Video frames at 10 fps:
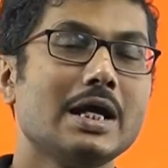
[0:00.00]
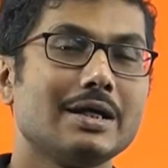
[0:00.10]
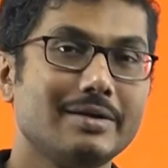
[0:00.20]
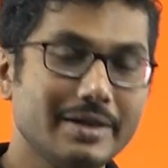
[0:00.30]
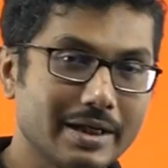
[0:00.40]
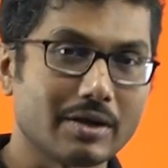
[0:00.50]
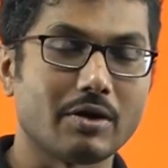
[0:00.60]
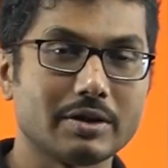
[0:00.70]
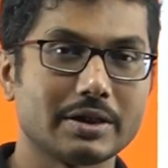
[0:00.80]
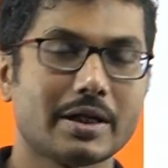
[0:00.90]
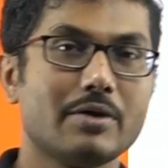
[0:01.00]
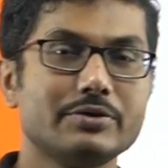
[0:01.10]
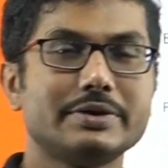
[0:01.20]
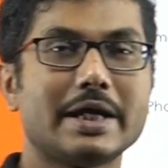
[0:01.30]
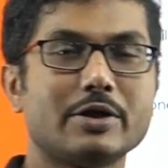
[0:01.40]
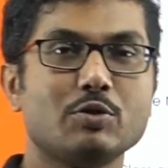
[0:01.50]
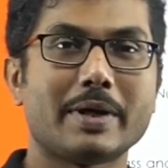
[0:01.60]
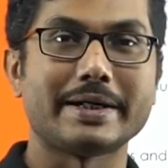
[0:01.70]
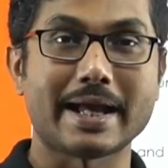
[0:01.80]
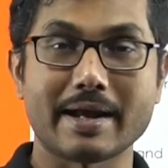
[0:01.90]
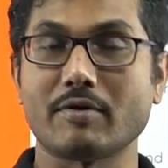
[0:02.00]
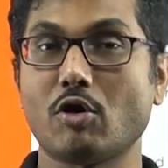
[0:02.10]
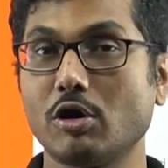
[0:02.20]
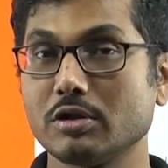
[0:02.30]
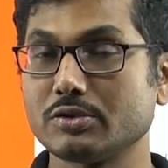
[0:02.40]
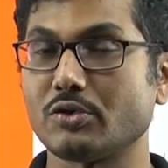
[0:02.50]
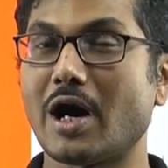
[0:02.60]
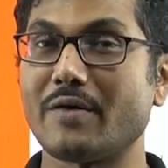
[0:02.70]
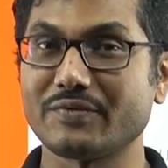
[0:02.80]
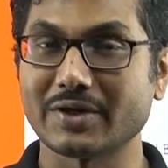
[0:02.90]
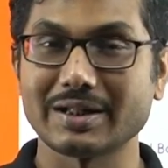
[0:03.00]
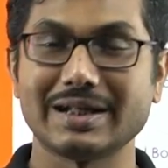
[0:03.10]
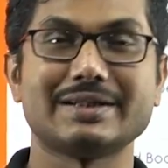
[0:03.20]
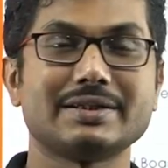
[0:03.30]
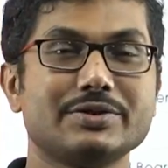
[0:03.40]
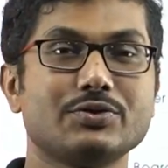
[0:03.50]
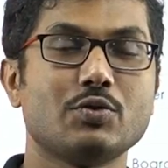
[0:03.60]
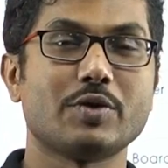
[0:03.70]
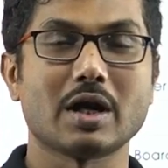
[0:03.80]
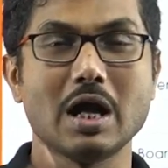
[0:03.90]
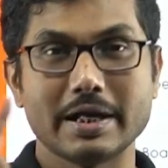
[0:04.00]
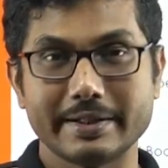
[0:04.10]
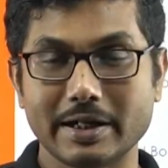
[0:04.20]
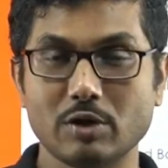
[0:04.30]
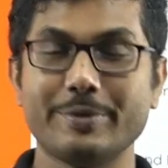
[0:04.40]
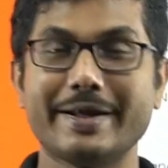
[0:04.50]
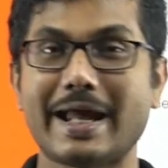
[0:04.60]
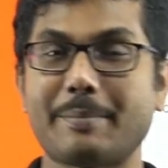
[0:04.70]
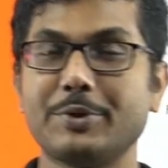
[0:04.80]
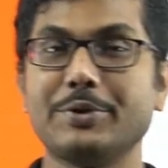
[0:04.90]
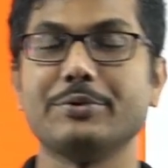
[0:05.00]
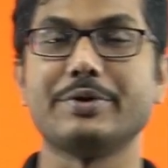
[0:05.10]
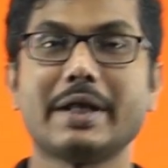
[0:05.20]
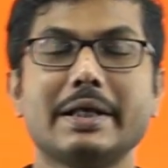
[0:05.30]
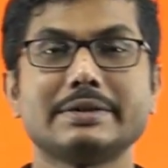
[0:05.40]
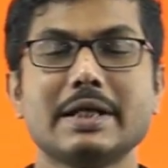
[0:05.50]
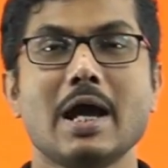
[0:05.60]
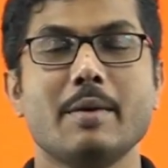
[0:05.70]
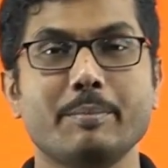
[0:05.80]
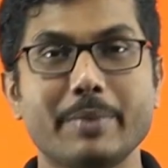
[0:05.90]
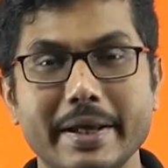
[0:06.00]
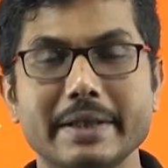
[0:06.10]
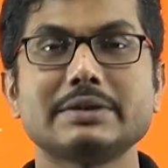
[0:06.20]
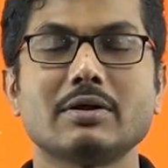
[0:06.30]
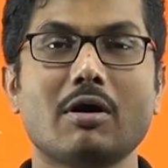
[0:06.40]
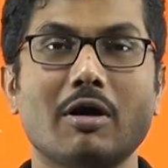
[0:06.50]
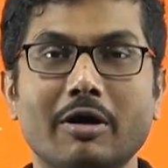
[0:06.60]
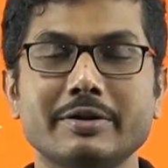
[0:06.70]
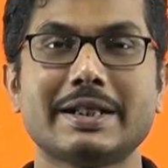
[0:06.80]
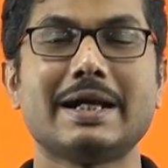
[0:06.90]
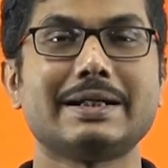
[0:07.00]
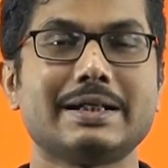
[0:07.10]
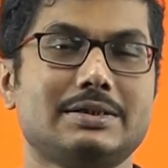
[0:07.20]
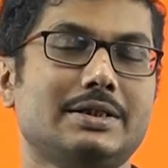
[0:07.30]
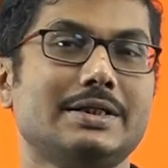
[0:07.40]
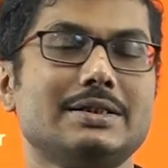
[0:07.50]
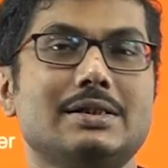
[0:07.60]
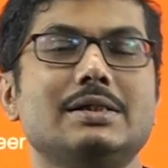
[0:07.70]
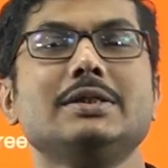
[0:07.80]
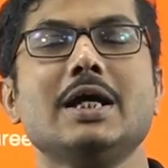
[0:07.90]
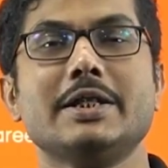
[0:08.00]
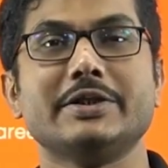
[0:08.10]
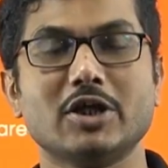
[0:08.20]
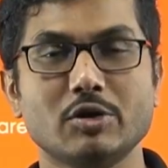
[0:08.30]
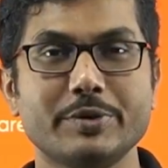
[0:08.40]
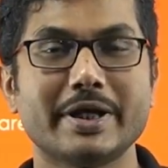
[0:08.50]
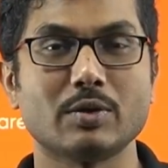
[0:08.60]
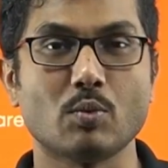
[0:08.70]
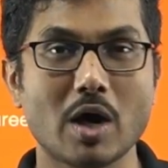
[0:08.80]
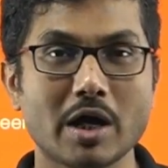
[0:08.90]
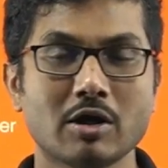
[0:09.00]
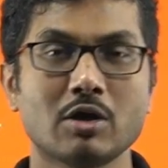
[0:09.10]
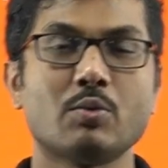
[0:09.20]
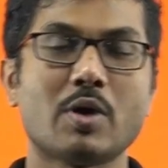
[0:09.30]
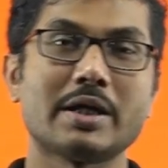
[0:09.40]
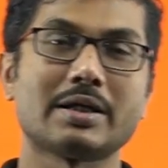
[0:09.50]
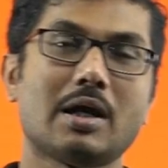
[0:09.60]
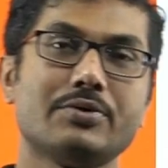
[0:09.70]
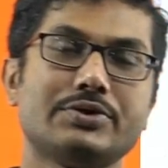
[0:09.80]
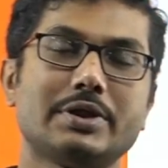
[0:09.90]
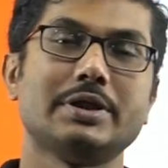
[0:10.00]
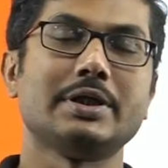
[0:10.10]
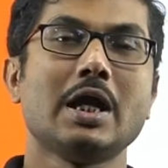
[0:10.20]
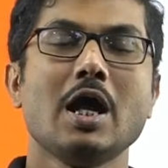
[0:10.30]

clear all the doubts that you might have. Also, after the lecture is over, there will be an aptitude test. Based on that test results, there will be an one-on-one counseling